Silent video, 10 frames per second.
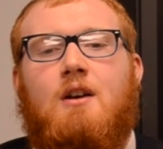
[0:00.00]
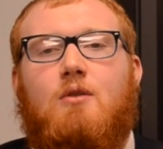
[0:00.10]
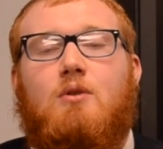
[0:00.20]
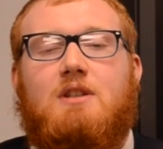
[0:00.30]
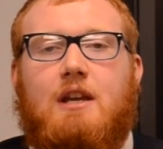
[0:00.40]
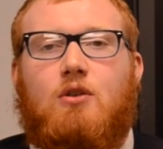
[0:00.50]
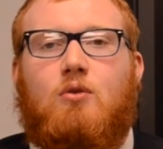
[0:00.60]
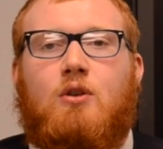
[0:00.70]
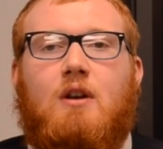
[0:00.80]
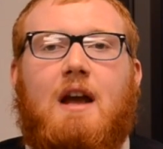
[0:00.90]
will take your
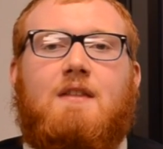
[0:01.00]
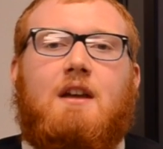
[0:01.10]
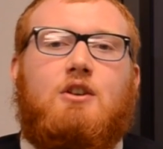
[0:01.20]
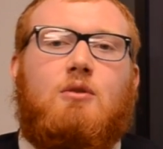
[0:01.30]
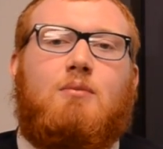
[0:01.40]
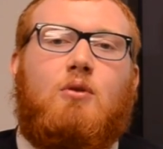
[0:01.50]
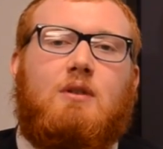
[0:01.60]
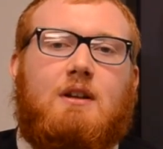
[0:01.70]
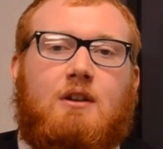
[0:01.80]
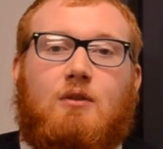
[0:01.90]
order, and then your bowl
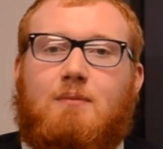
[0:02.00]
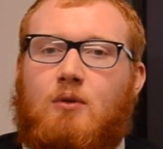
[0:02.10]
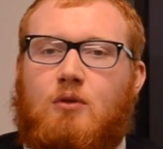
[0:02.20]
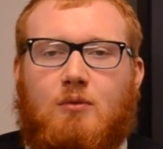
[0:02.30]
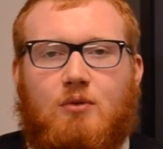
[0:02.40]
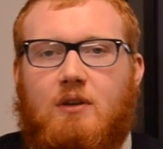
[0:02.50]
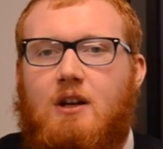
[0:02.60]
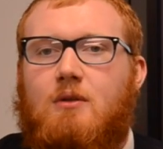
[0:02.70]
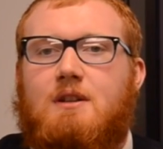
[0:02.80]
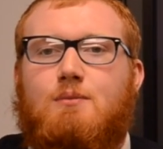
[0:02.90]
or
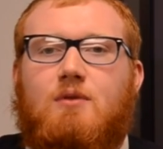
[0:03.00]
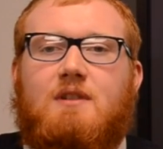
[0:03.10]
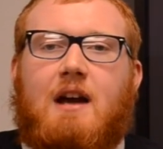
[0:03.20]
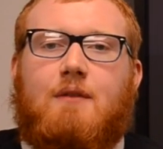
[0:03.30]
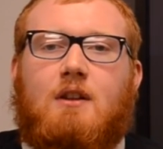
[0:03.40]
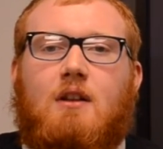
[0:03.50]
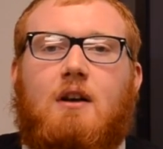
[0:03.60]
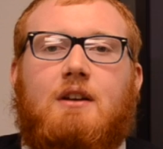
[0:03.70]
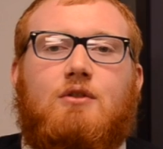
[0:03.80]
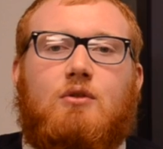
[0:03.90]
burrito is moved down the
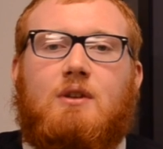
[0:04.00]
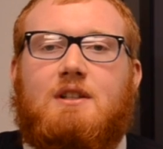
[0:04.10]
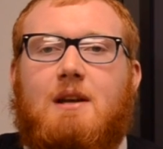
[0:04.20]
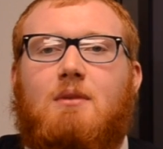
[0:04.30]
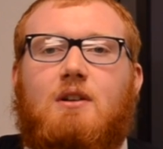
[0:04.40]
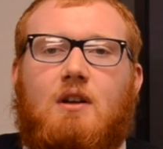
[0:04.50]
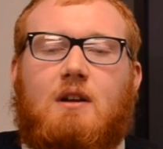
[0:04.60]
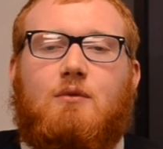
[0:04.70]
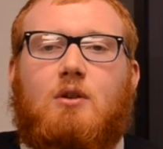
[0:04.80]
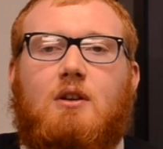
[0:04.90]
line through an assembly
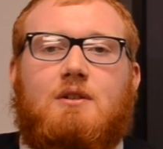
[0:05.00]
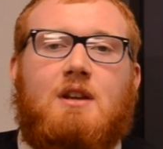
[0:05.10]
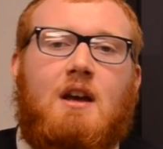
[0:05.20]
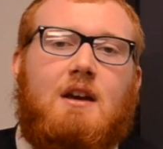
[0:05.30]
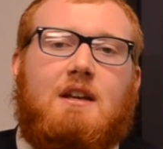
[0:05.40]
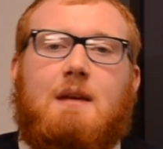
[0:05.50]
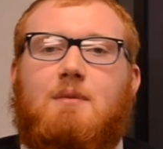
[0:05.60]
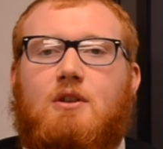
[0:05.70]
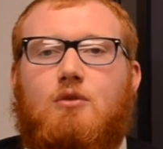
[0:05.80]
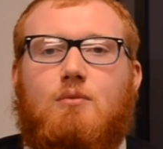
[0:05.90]
line of workers,
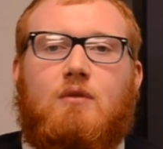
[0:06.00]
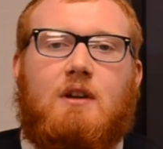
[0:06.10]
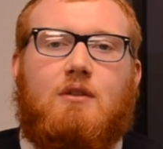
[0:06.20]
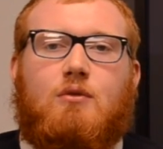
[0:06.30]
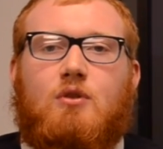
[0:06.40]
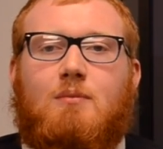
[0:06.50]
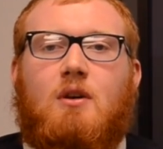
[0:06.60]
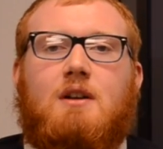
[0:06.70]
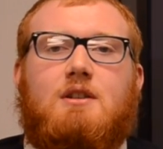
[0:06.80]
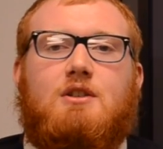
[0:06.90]
keeping you moving through the
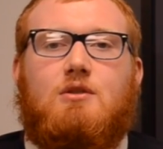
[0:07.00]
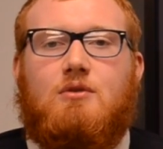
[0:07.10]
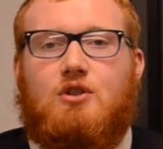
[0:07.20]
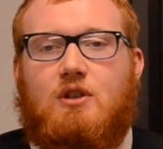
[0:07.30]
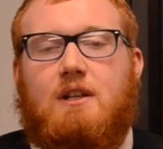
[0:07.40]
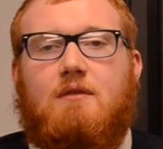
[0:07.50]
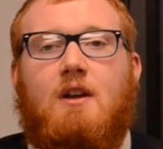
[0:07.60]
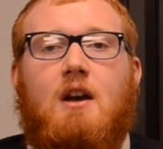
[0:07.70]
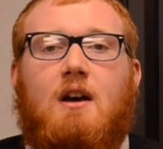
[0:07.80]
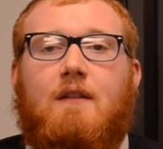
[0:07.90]
process to achieve
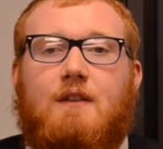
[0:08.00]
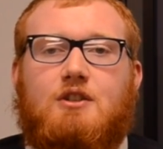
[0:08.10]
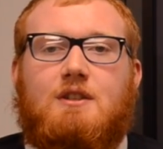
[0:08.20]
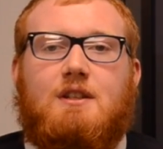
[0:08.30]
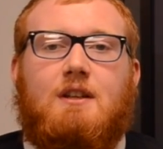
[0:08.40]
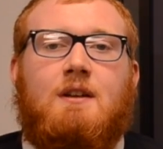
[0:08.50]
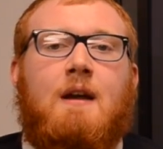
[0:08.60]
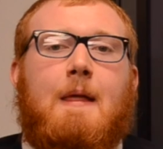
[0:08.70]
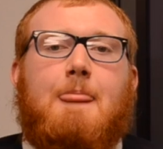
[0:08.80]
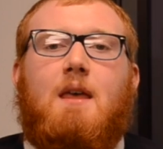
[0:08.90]
efficiency.
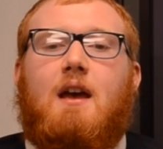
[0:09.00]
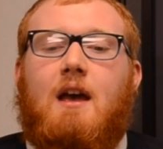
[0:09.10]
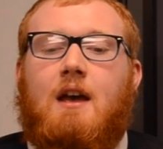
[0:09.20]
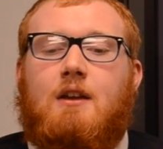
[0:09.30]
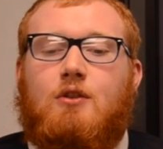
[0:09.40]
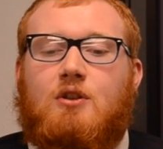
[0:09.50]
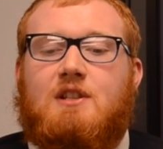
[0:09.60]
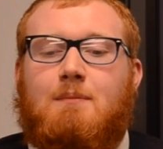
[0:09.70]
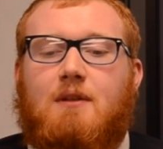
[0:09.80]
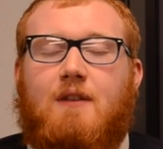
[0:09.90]
And their
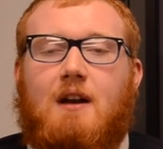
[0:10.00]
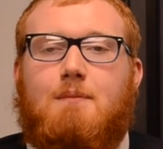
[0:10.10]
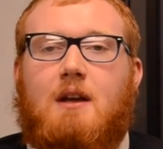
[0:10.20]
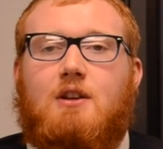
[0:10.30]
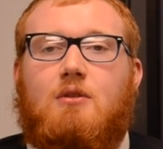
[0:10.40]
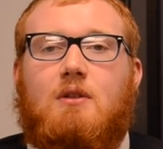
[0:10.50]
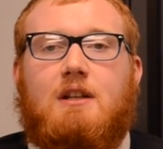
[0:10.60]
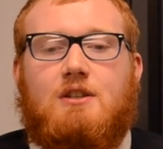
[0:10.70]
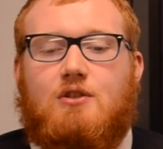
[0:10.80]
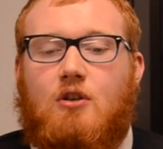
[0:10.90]
simplified menu
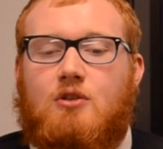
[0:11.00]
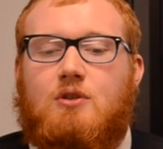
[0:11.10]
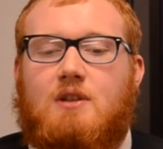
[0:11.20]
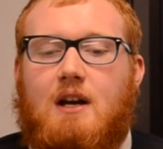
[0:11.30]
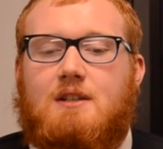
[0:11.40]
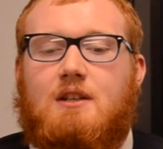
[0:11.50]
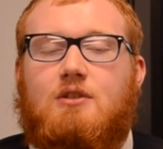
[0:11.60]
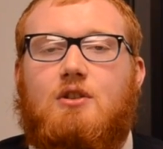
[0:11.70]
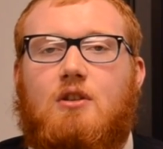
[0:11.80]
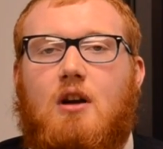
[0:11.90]
also ties
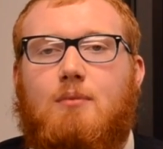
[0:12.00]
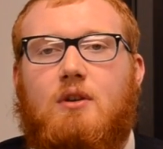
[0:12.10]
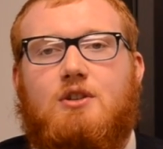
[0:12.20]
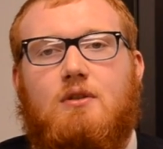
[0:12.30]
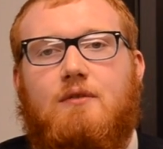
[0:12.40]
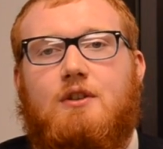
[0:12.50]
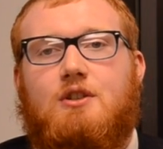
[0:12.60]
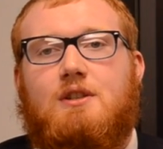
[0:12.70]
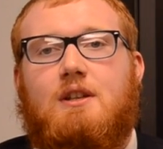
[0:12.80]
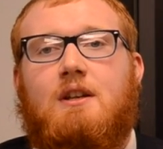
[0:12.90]
into their operational
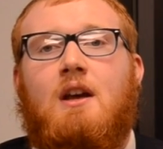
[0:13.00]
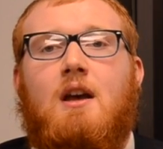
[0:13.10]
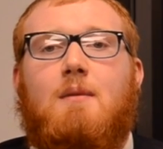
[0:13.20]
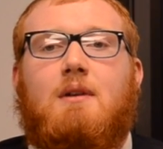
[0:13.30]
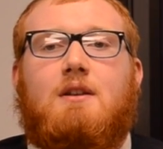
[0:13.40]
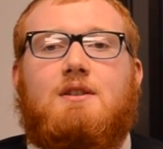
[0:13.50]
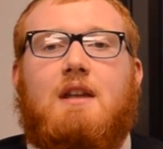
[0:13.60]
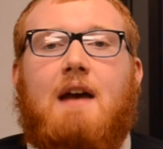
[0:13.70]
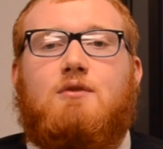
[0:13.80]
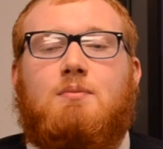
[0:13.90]
efficiency, because
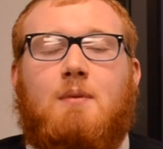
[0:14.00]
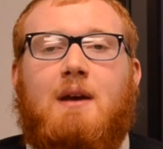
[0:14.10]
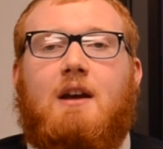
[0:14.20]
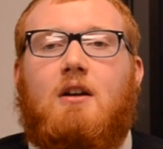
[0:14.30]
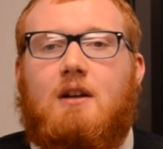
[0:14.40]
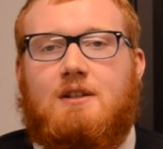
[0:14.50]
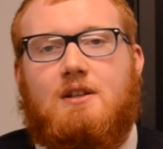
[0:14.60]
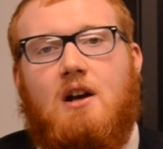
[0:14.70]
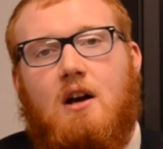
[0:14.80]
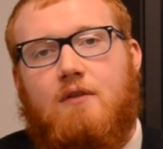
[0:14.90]
they have to prepare and
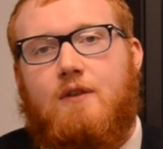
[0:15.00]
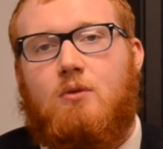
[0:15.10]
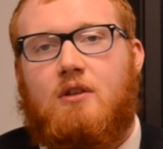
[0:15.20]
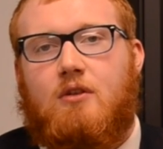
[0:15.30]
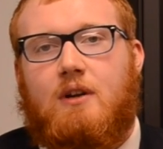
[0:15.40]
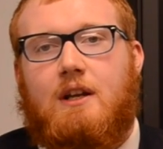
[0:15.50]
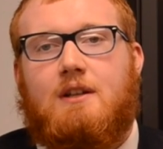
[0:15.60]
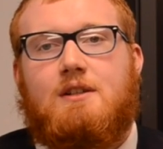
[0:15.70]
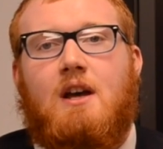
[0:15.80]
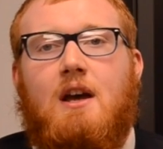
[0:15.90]
stock fewer
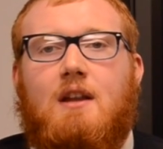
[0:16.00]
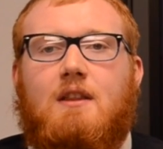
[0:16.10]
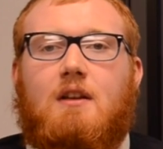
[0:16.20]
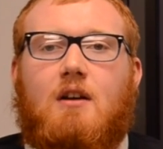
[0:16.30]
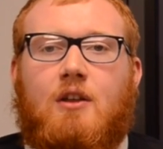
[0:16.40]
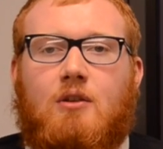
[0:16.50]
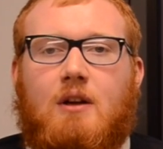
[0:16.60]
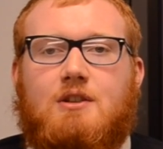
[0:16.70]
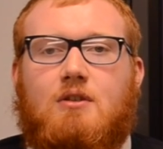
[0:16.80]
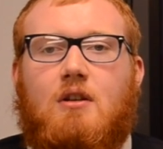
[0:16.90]
ingredients than other
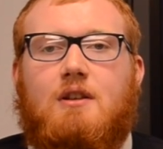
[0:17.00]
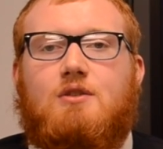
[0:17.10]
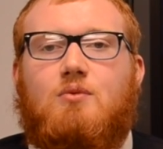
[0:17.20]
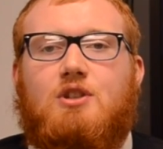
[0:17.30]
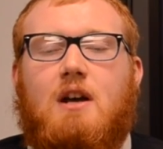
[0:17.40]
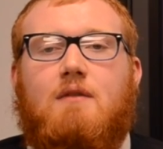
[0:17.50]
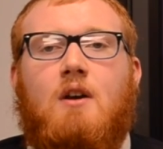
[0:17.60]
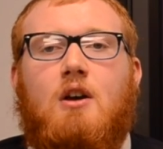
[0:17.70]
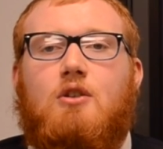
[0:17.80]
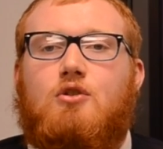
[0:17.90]
restaurants, which
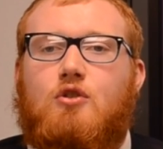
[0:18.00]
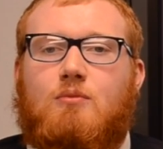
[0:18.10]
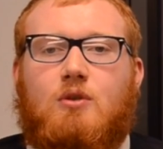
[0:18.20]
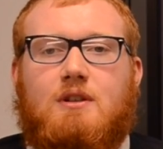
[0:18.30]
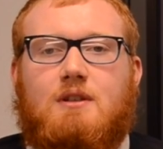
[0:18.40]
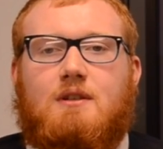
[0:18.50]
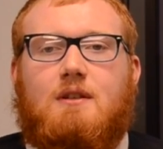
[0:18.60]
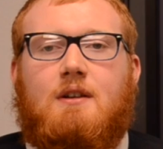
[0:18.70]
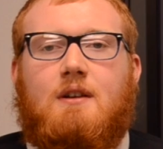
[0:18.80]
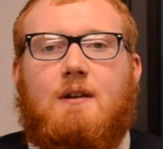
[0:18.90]
have numerous
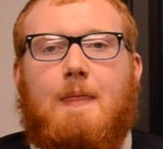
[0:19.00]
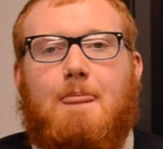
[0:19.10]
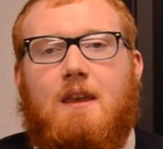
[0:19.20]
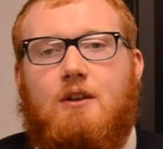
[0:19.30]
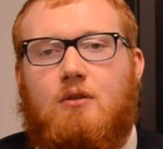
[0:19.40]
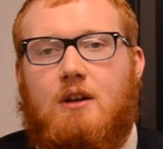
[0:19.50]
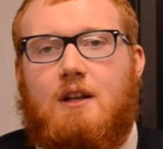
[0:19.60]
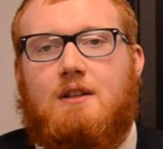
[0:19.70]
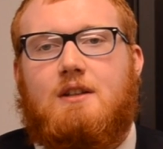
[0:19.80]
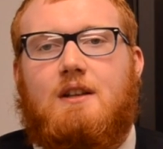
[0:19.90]

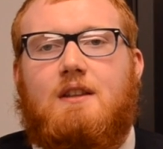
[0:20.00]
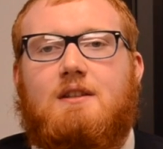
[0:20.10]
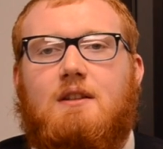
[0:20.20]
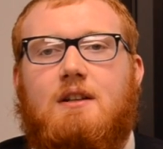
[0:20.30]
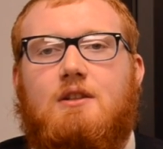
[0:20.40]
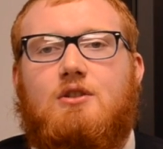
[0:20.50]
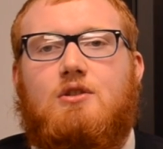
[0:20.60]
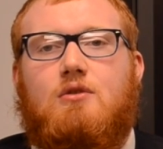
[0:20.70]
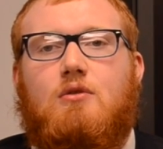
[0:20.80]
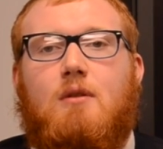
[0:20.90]
ingredients, and this leads
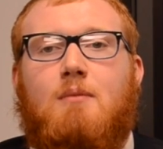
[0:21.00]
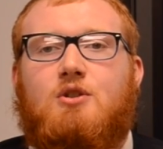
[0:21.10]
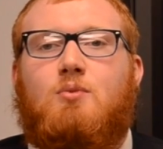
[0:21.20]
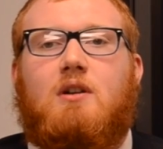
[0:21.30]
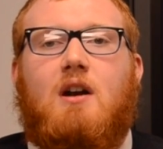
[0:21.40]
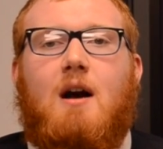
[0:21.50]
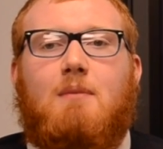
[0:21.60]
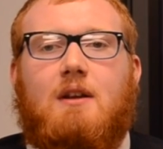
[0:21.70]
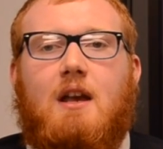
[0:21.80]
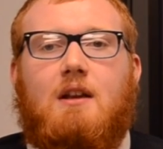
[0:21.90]
to a much more
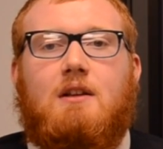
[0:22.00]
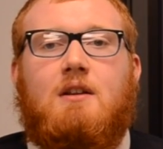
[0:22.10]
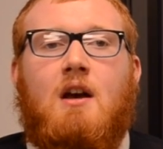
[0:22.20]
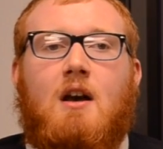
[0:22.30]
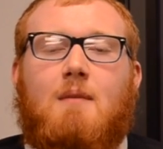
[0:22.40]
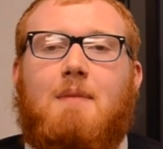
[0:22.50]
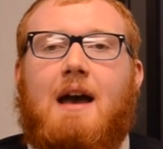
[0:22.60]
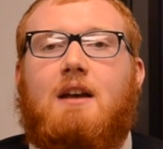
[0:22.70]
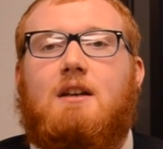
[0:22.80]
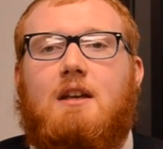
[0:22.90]
complicated
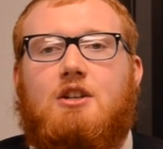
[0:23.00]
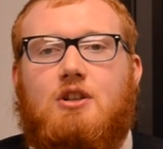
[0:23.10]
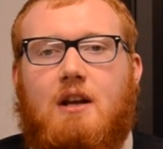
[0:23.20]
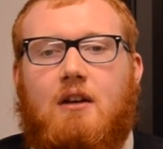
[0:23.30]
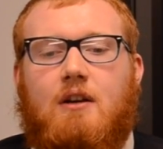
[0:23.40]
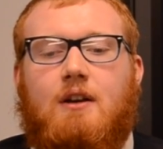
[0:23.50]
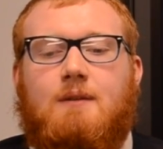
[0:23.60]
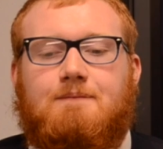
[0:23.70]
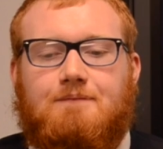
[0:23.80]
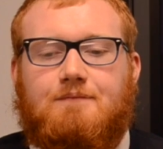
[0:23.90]
back kitchen area.